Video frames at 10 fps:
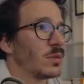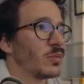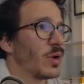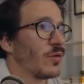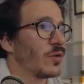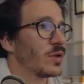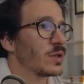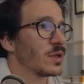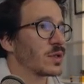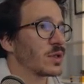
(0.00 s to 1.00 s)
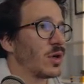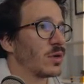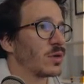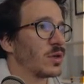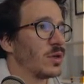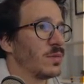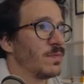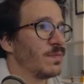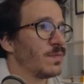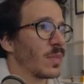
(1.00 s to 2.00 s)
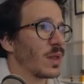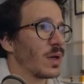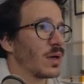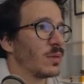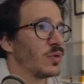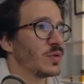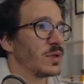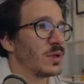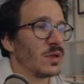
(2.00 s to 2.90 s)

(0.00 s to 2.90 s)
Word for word: preferences, color theme. I am using